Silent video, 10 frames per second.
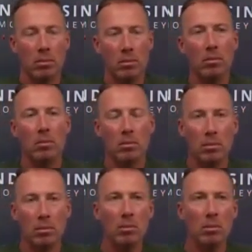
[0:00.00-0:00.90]

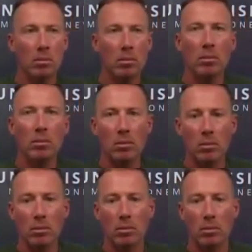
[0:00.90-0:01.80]

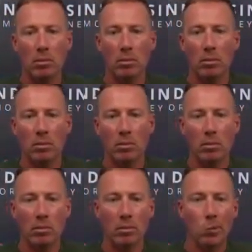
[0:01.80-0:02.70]

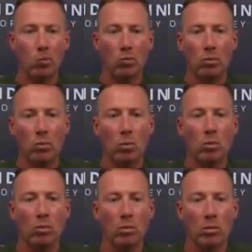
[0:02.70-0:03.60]

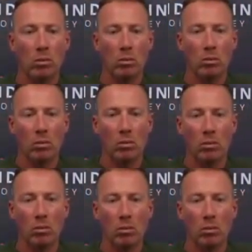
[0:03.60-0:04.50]

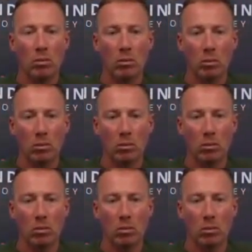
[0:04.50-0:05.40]

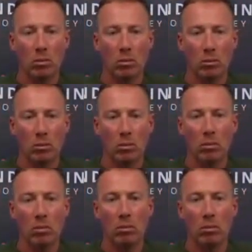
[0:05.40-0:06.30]

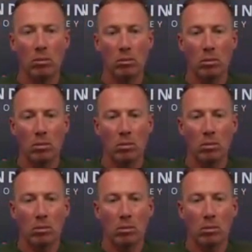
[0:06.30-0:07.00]
The person shown says nothing.